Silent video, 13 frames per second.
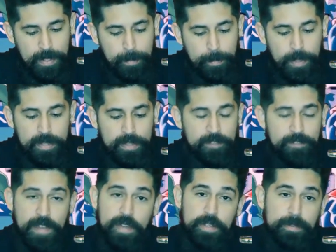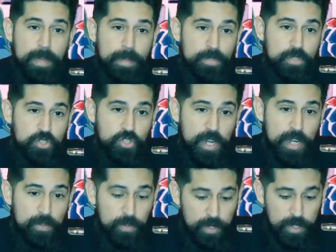but the founding members
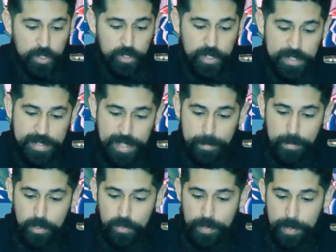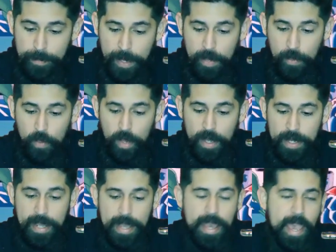trait will increase that movement by 1.